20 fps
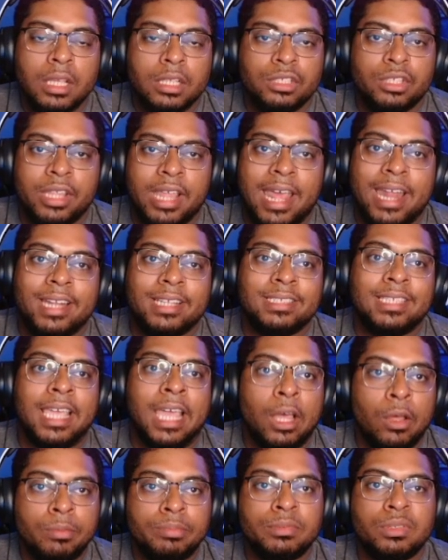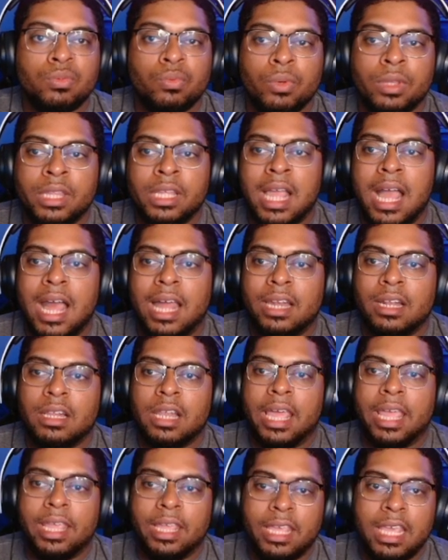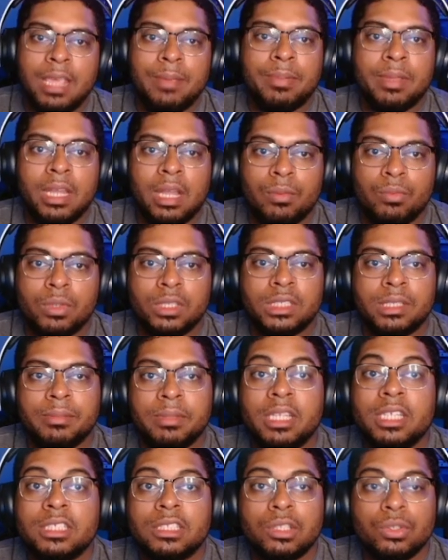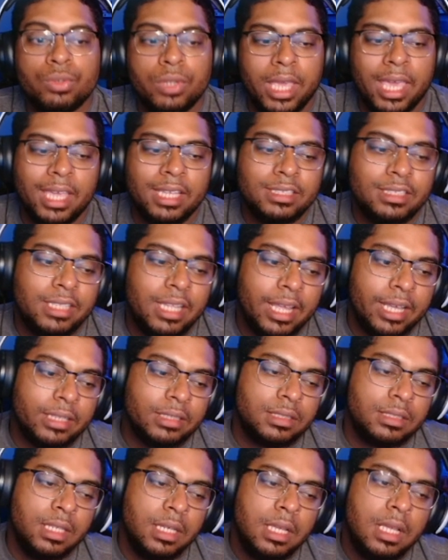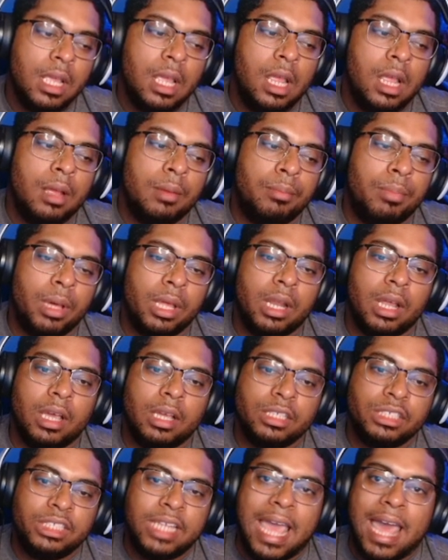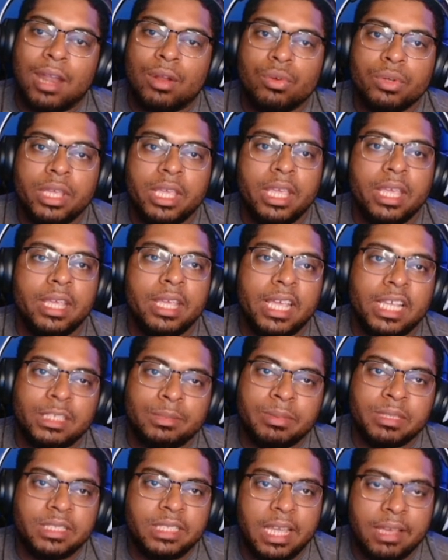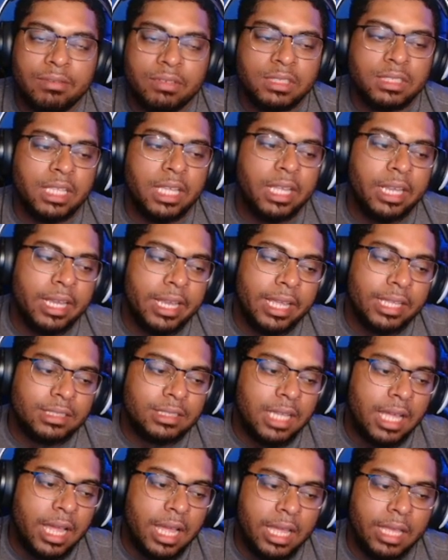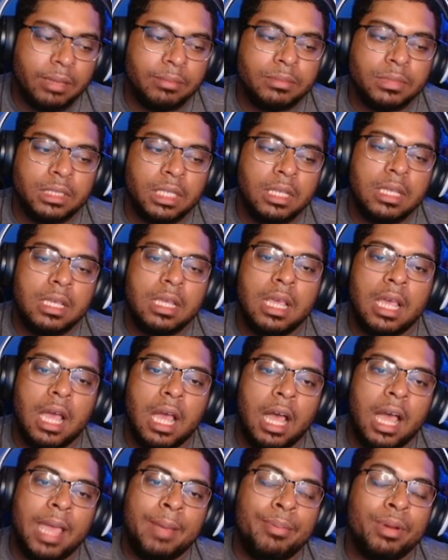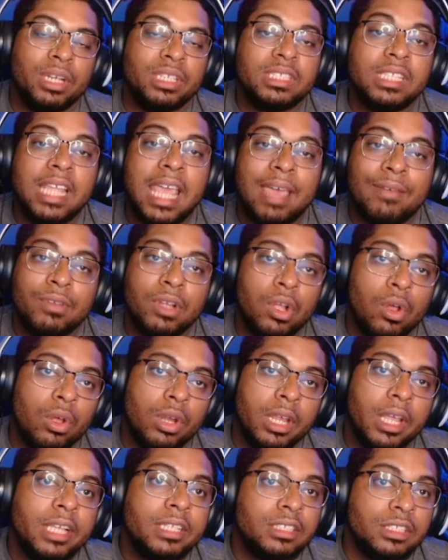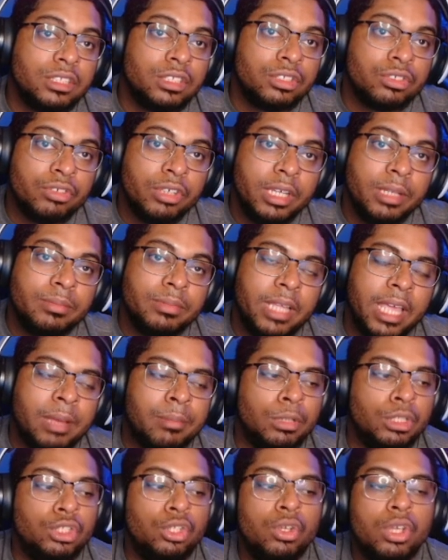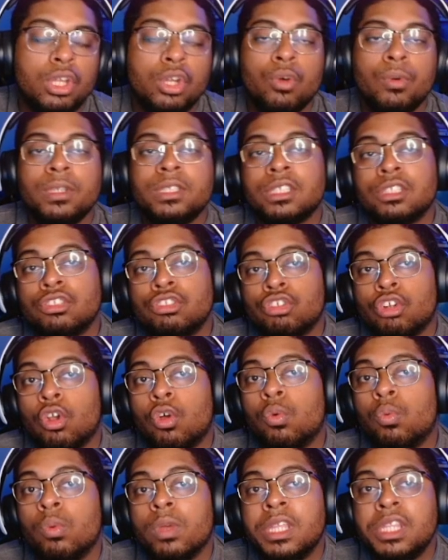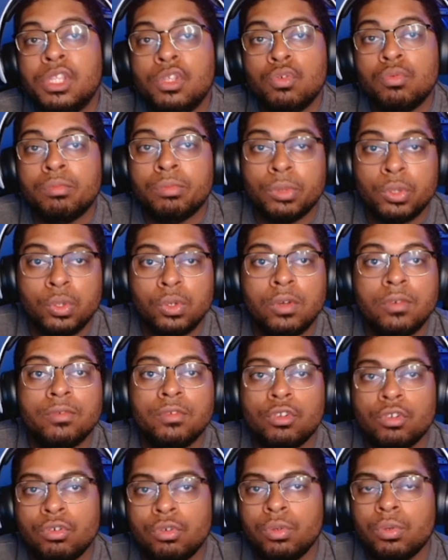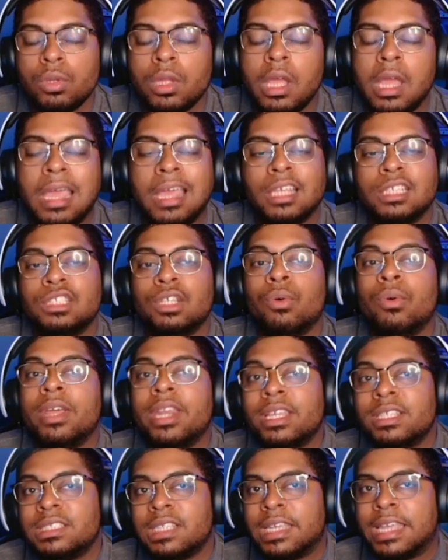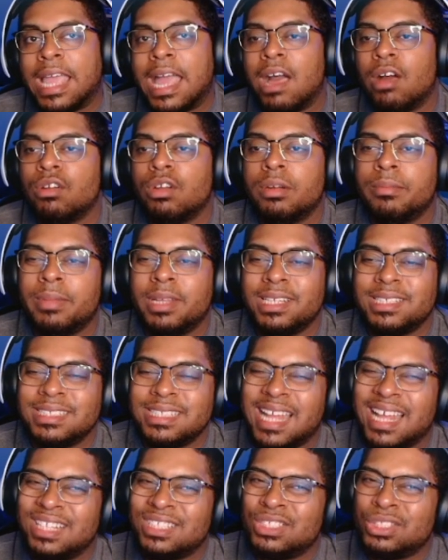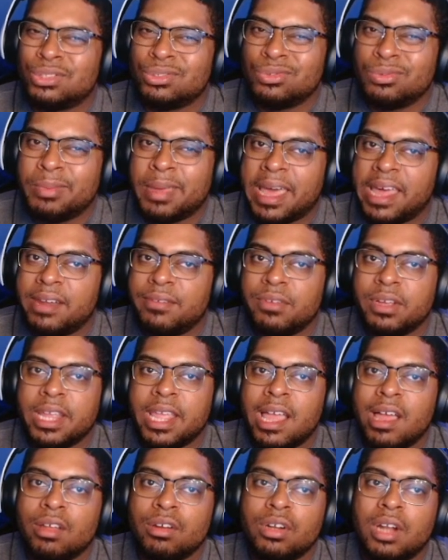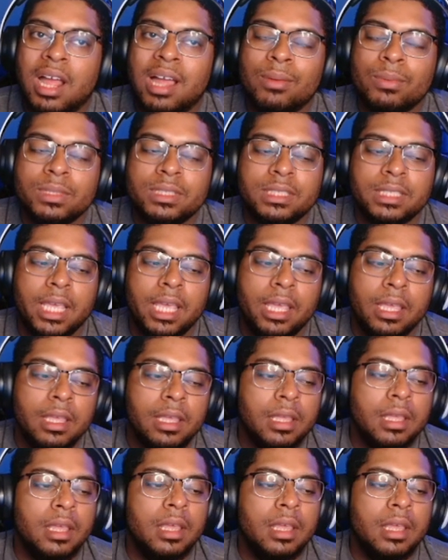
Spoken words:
So that has helped with kind of like keeping up with some of these Luke Cage decks. But Shadow King has been devastating at times. I personally haven't gone against a Scream deck, but you can always control when you move Groot. So it is a counter, but it's not too bad of a counter, I would say.